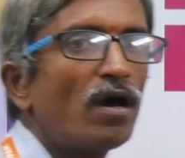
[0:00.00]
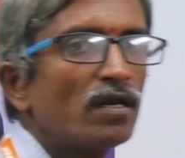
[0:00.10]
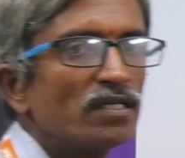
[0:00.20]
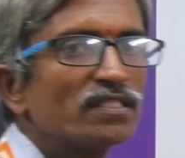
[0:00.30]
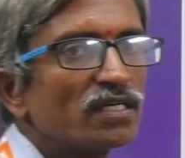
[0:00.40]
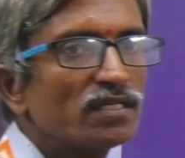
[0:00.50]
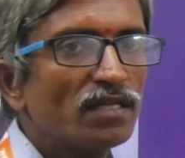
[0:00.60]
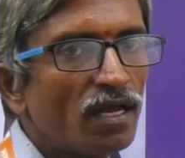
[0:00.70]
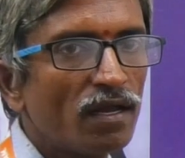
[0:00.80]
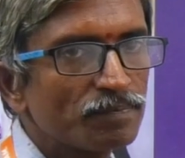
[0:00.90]
are listed in
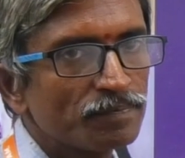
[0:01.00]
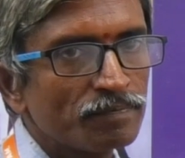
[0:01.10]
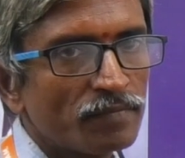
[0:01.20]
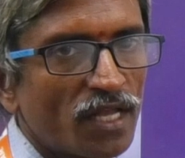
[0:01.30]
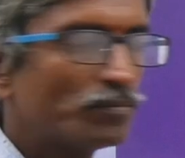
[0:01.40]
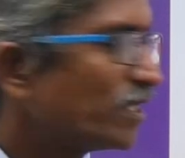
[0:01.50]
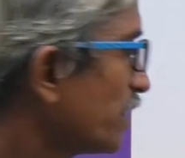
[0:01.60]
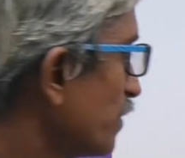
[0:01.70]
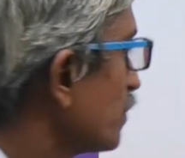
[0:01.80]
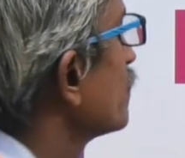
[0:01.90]
the
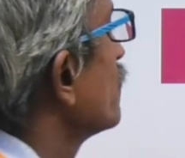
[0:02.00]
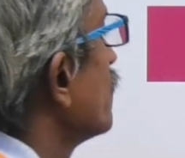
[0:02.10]
objectives.